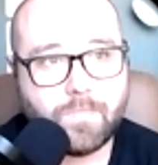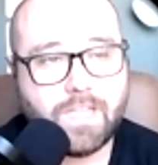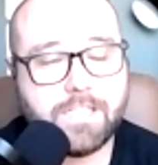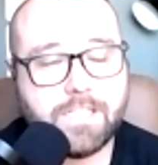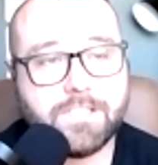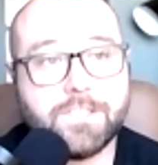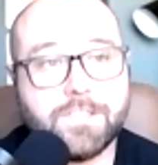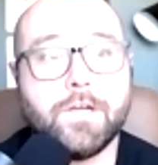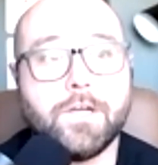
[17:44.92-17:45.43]

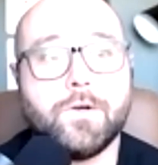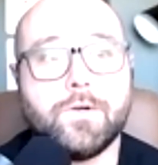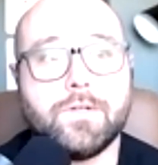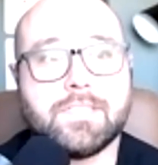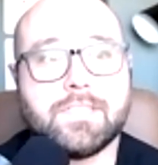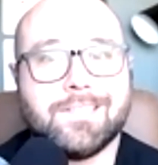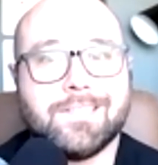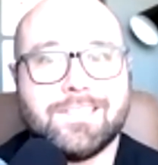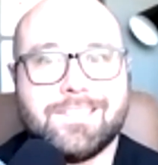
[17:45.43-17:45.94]
so
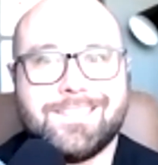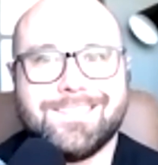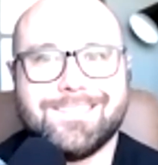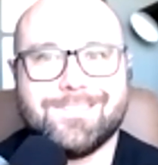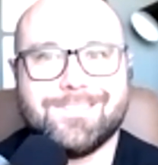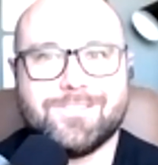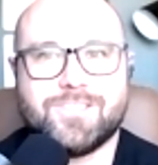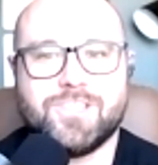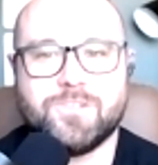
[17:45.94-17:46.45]
to
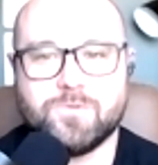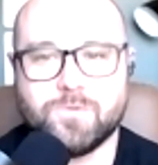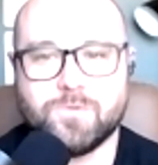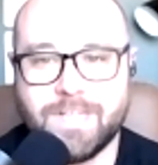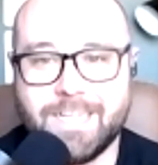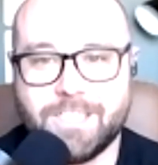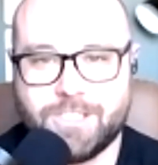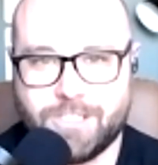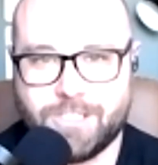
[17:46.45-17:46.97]
to to
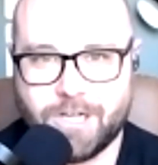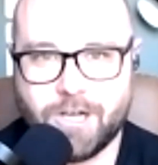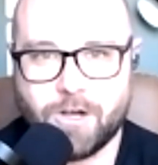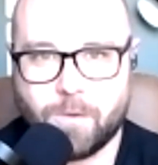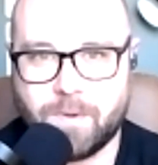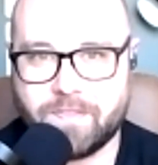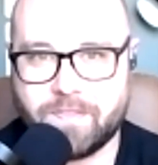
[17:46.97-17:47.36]
read Job,